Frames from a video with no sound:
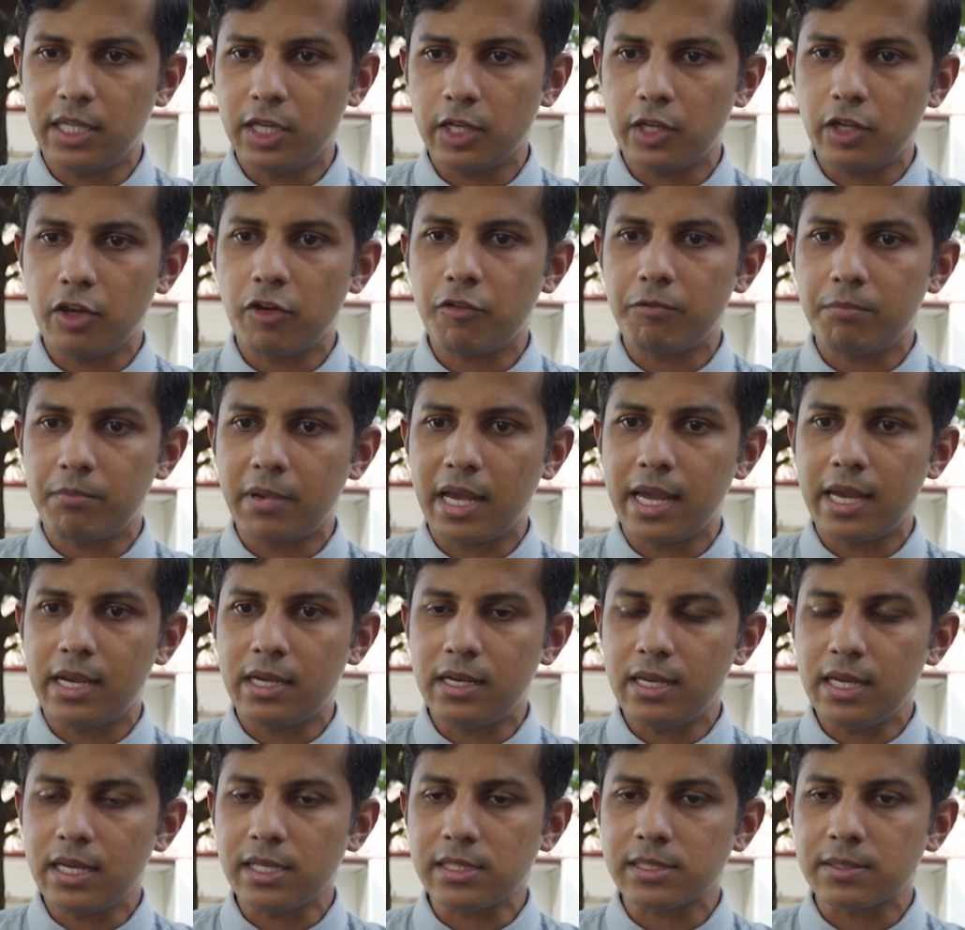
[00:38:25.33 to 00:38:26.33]
Theory of
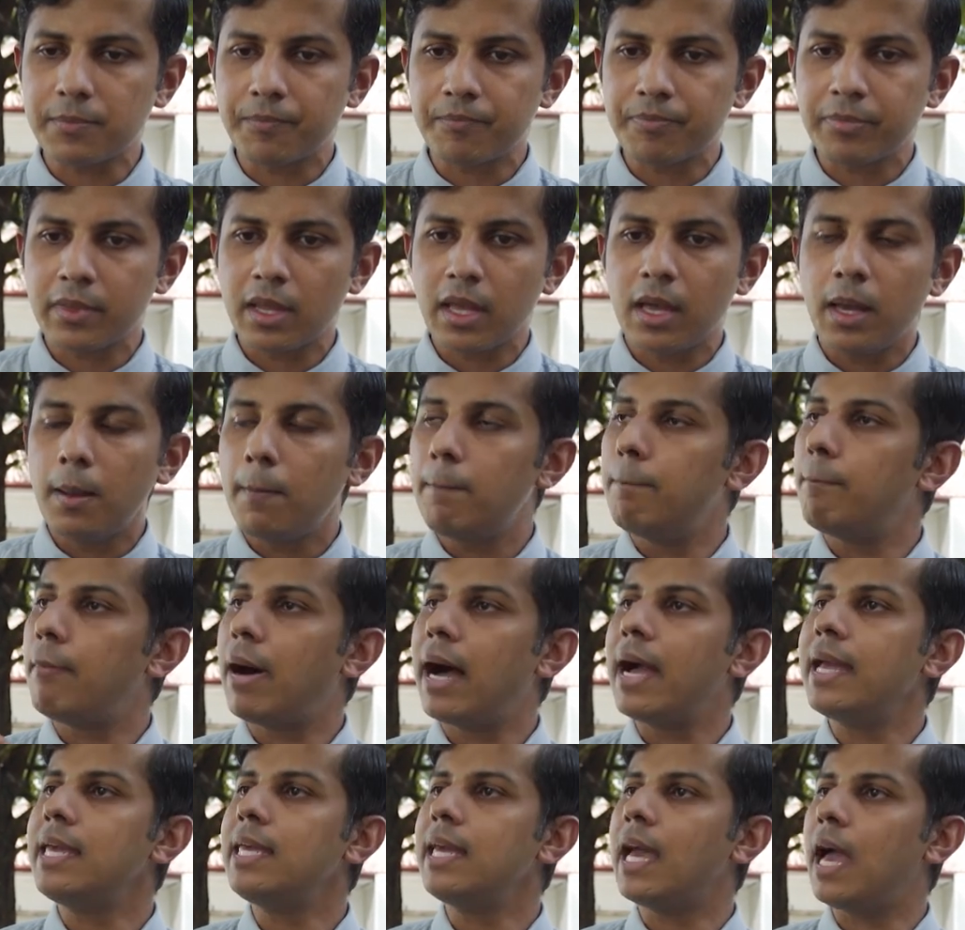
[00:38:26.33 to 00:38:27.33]
mind is
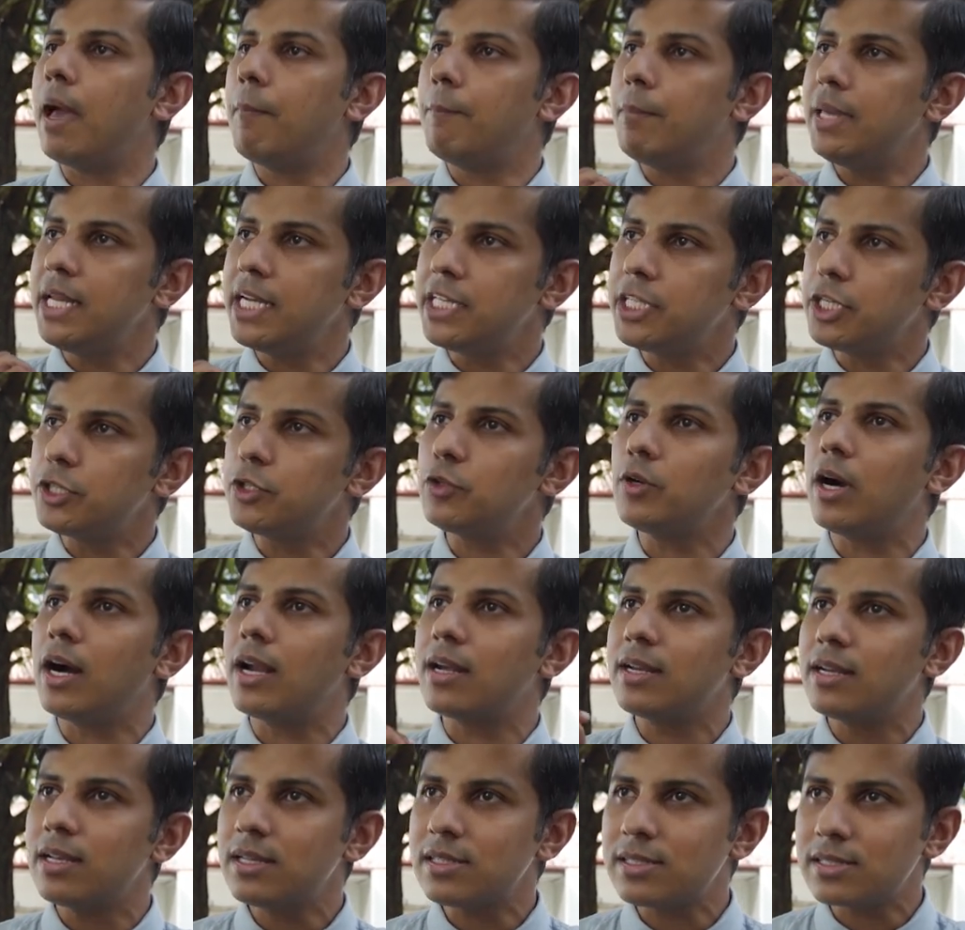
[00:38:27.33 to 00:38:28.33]
my ability to
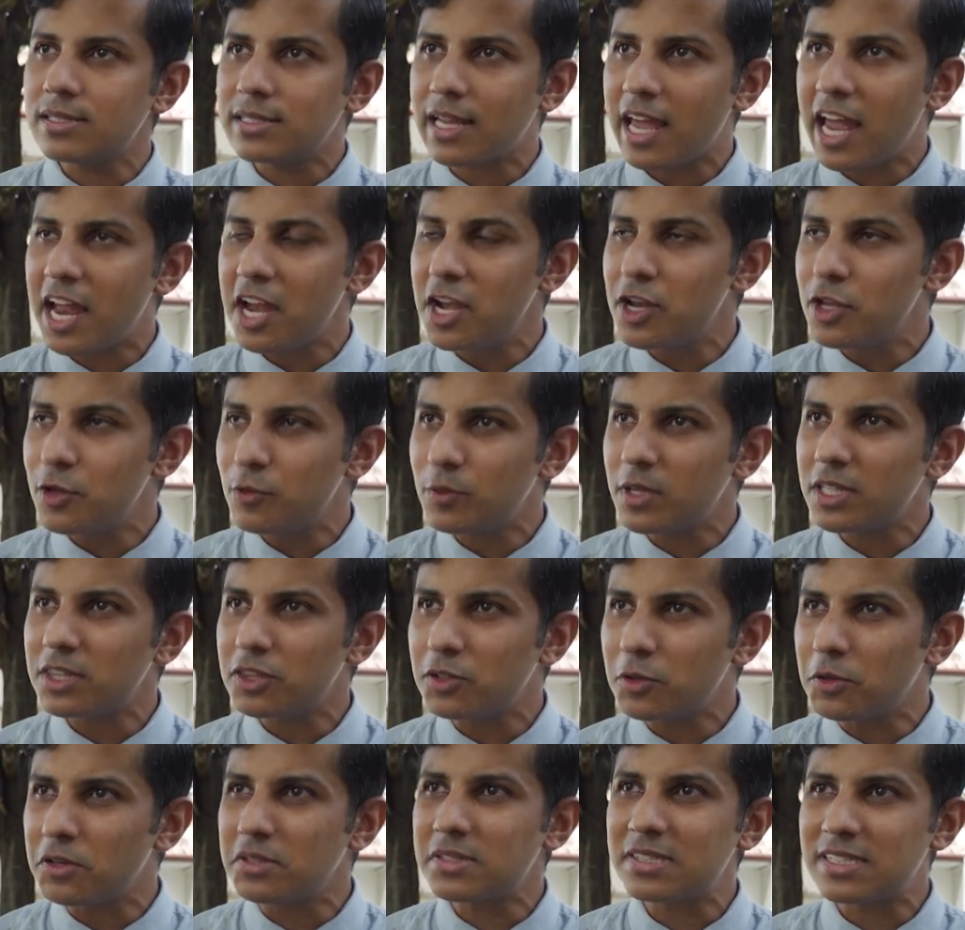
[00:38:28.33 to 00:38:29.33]
understand your
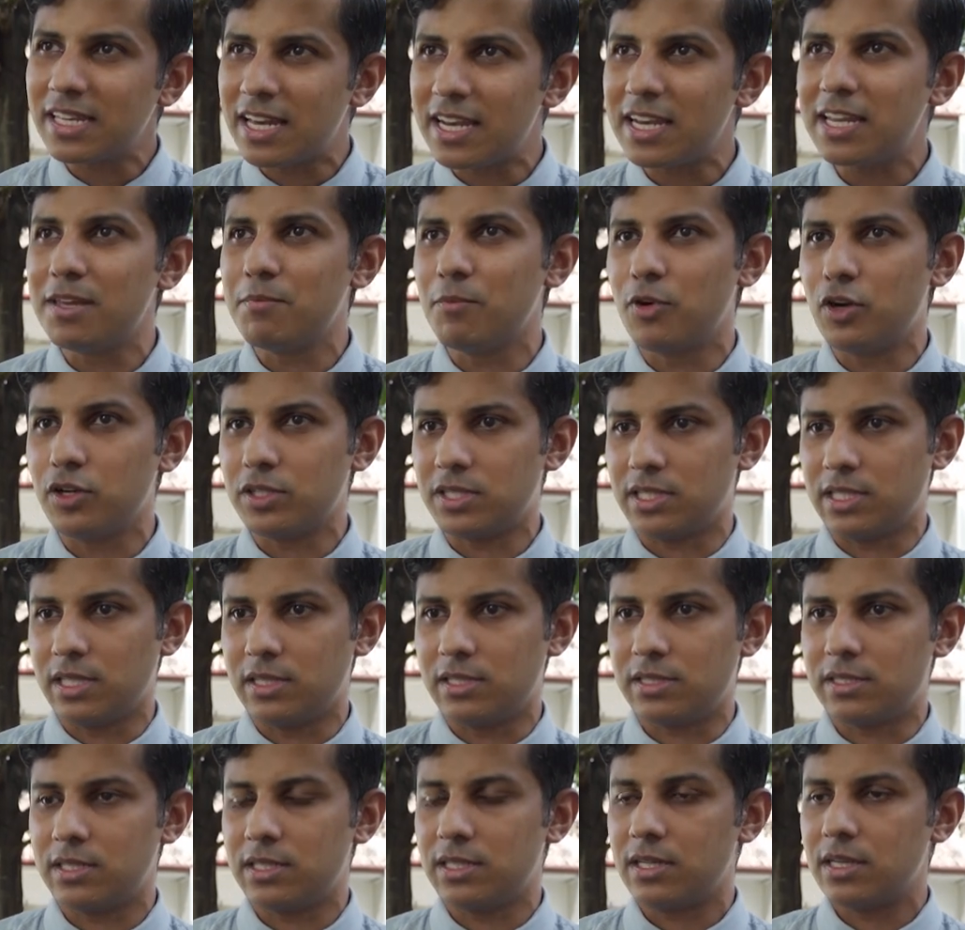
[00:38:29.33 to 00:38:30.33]
thoughts and
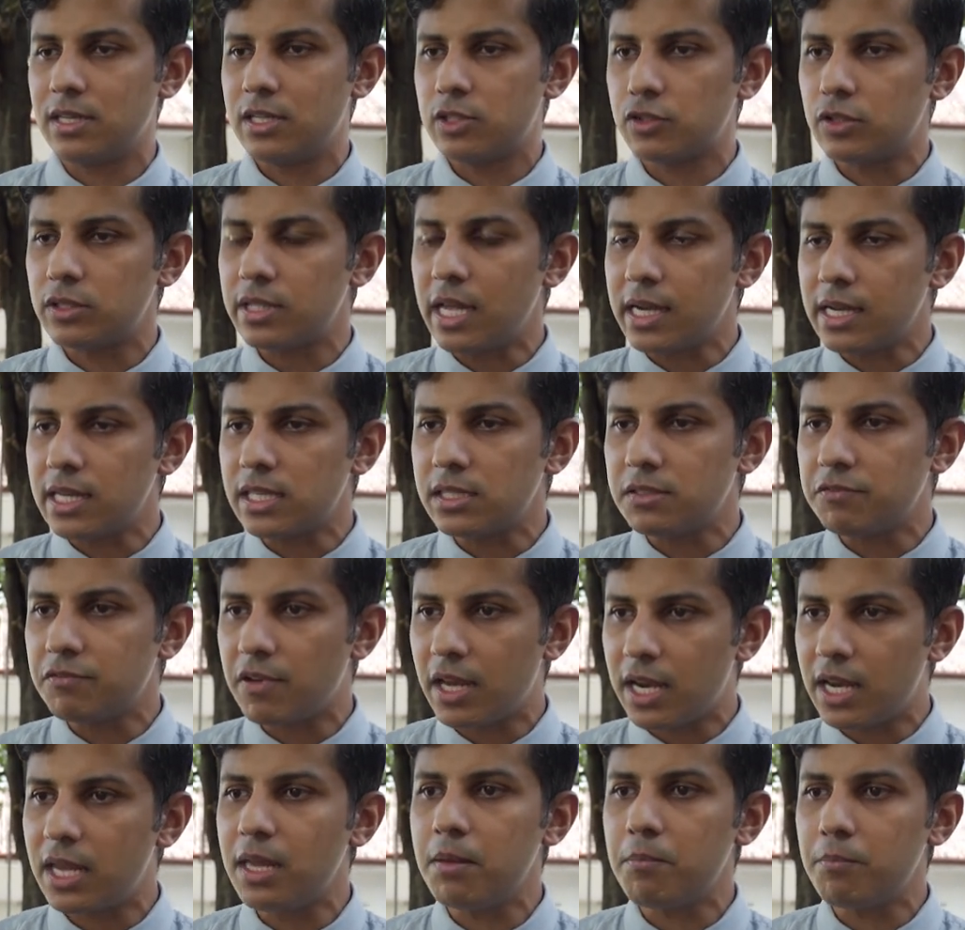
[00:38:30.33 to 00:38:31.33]
emotions. So that is
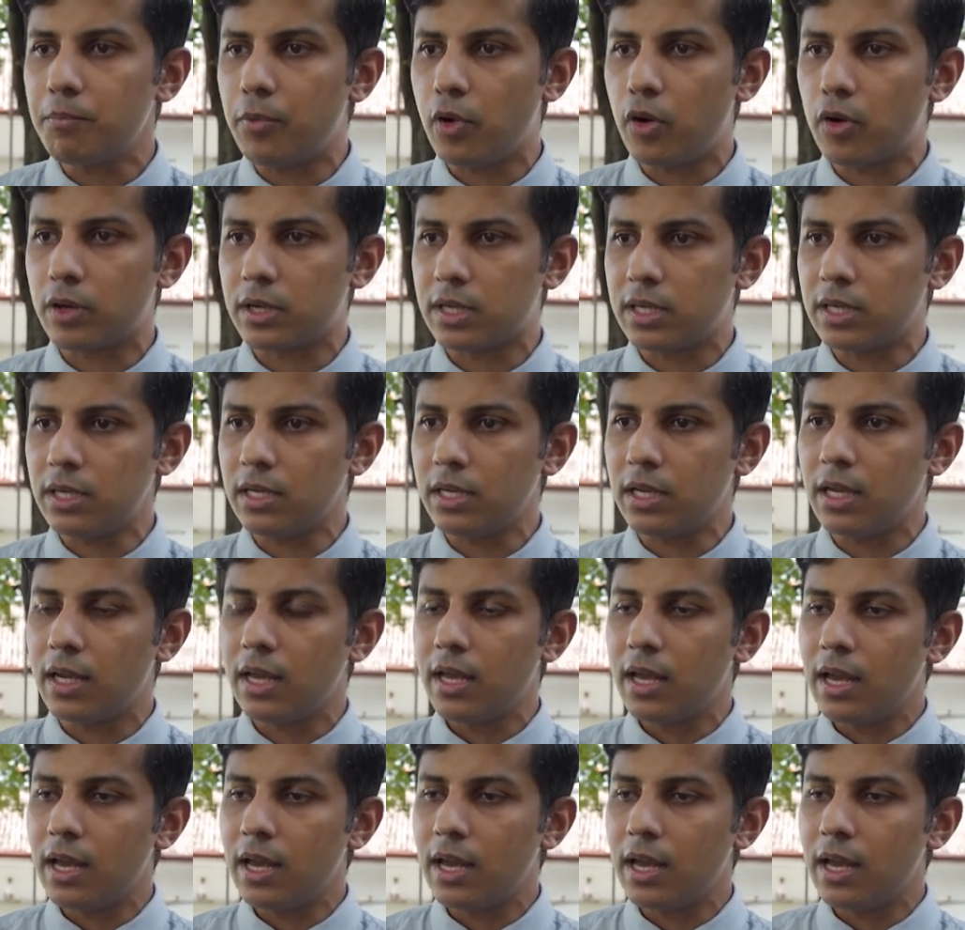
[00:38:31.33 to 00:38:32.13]
very important